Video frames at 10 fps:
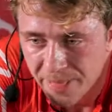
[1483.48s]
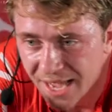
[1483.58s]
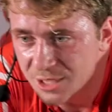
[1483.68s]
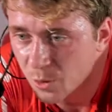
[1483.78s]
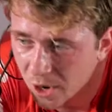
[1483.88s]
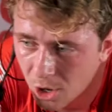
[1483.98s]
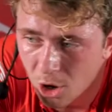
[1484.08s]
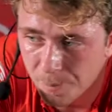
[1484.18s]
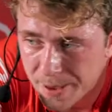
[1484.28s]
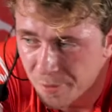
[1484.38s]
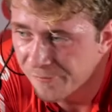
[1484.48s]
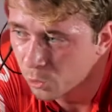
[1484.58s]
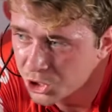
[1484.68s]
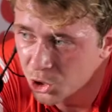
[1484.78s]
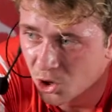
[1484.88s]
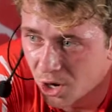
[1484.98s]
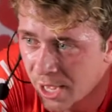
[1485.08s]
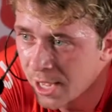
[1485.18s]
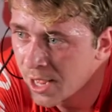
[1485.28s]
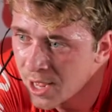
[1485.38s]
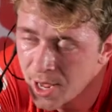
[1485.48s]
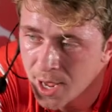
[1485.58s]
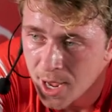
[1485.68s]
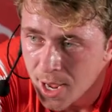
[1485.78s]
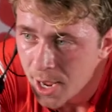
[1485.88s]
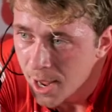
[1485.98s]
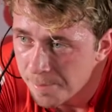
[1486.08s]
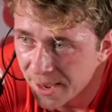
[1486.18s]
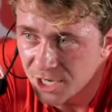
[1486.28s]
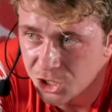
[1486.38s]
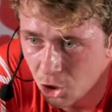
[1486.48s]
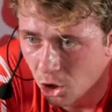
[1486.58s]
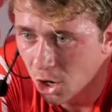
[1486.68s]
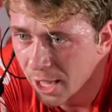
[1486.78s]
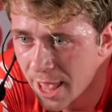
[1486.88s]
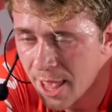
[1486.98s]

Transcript: that is where a lot of people fall short. Make sure